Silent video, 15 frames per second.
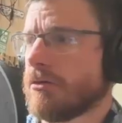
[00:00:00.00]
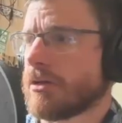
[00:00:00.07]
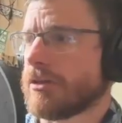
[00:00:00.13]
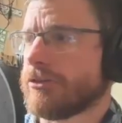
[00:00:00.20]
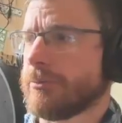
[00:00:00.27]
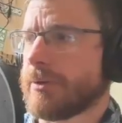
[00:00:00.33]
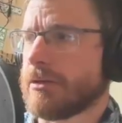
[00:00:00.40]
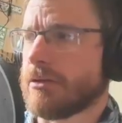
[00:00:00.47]

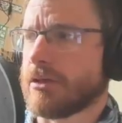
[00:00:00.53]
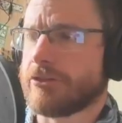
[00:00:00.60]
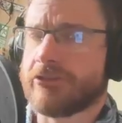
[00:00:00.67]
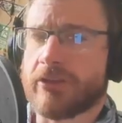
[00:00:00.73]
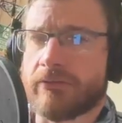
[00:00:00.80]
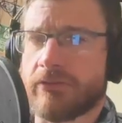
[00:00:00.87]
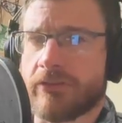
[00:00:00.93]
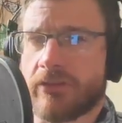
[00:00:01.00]
It's about like
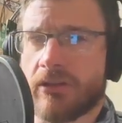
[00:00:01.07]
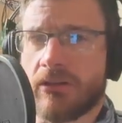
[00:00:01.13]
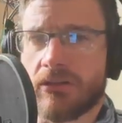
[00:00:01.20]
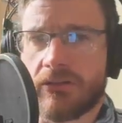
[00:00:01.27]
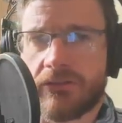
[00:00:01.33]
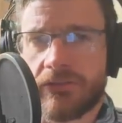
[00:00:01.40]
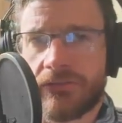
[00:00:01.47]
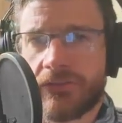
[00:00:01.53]
70
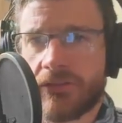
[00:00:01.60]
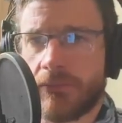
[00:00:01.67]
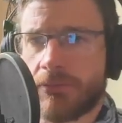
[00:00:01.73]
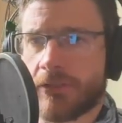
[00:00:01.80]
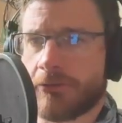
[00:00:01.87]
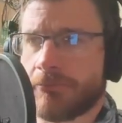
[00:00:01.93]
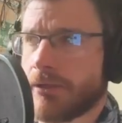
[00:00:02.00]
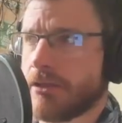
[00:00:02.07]
lines of C++.
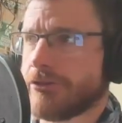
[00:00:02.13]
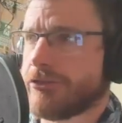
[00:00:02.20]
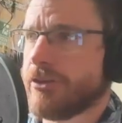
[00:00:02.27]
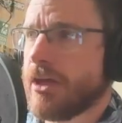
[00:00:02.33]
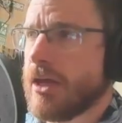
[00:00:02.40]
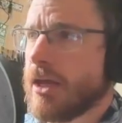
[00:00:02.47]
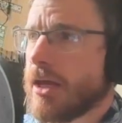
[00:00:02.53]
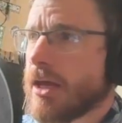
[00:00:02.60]

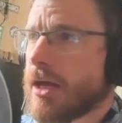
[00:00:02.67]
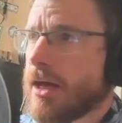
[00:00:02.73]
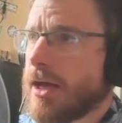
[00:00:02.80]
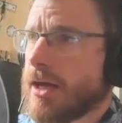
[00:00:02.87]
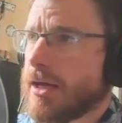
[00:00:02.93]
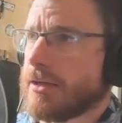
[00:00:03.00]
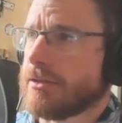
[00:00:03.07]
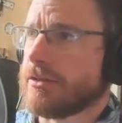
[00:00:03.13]

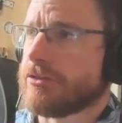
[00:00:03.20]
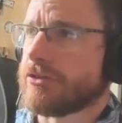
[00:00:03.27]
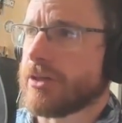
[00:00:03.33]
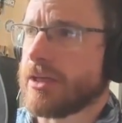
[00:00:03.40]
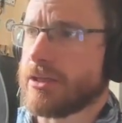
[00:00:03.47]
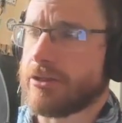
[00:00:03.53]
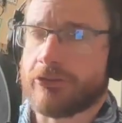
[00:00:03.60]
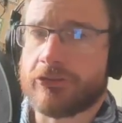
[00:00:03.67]
And
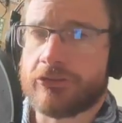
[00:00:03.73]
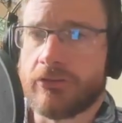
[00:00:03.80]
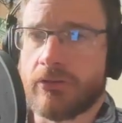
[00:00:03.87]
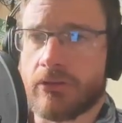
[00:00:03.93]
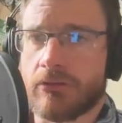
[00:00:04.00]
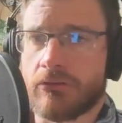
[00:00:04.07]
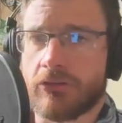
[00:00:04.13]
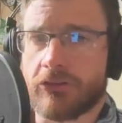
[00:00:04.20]
it's
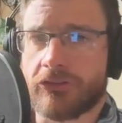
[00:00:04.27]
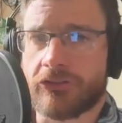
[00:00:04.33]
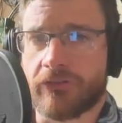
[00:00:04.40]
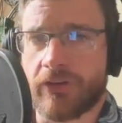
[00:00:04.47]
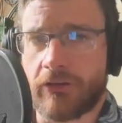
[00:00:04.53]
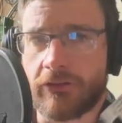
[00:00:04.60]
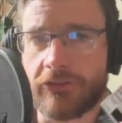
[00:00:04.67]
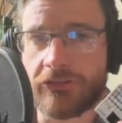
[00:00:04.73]
just a
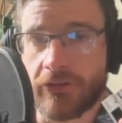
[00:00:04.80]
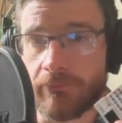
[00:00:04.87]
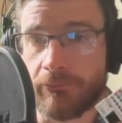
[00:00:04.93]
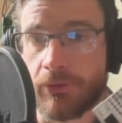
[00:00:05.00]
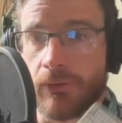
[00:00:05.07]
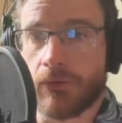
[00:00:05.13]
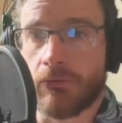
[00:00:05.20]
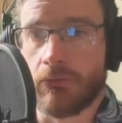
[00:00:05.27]
very
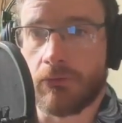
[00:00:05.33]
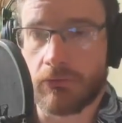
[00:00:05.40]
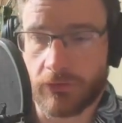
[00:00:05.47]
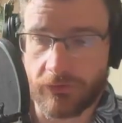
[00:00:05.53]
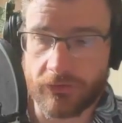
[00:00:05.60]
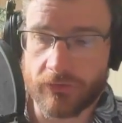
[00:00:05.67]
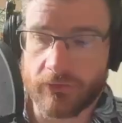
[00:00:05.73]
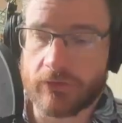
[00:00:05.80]
simple
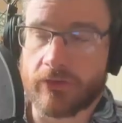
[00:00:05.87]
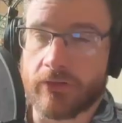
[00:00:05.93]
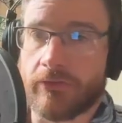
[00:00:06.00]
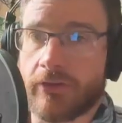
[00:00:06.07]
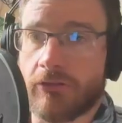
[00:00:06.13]
TV